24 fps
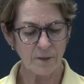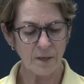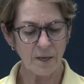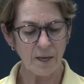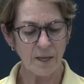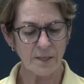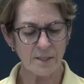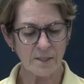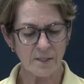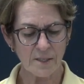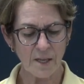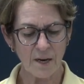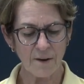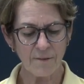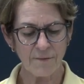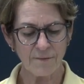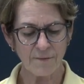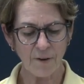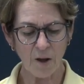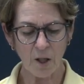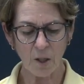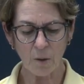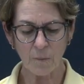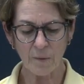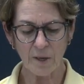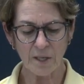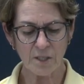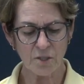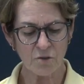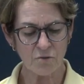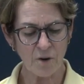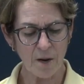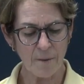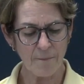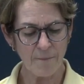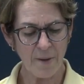Instead of following a
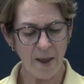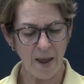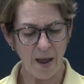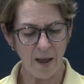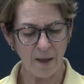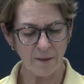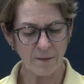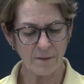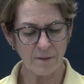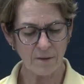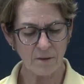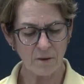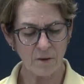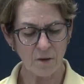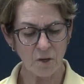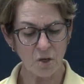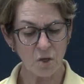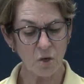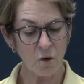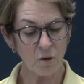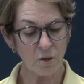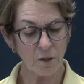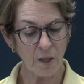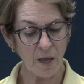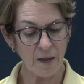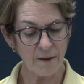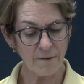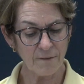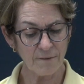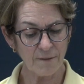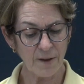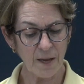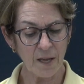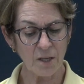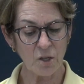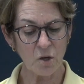straight path, your
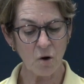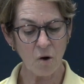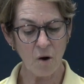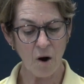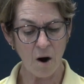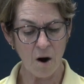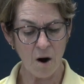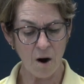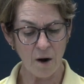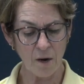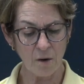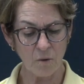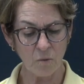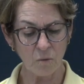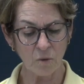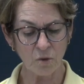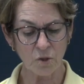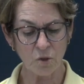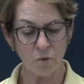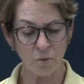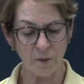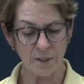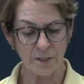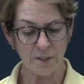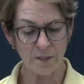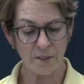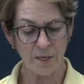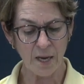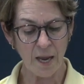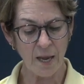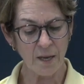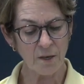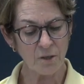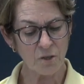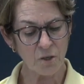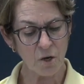life and your art will twist
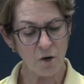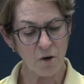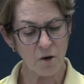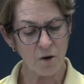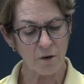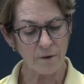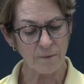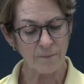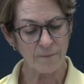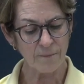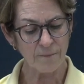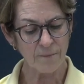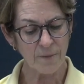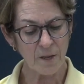and turn,